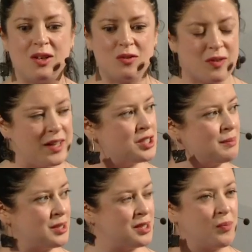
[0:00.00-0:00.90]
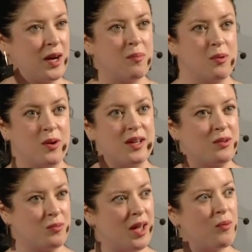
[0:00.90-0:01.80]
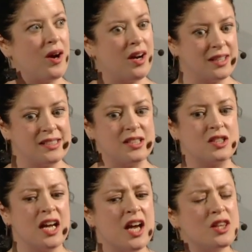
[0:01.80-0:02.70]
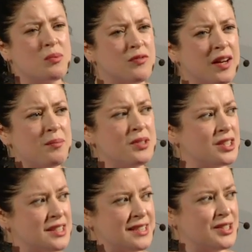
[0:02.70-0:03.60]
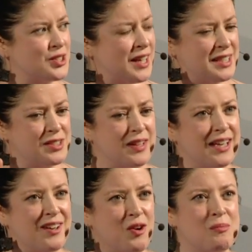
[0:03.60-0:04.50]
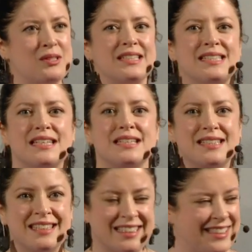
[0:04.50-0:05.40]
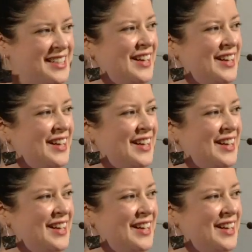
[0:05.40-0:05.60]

you know, vegetables that were brought in, yeah, were considered, they were very much considered kind of like a, almost a seasoning